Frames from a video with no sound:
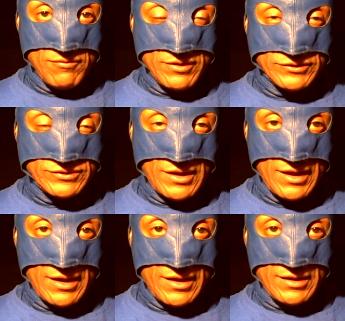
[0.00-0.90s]
was
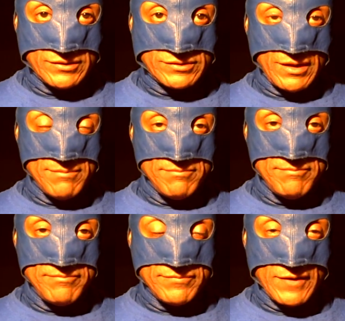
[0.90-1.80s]

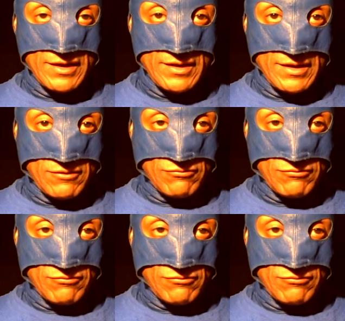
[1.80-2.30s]
some, you know,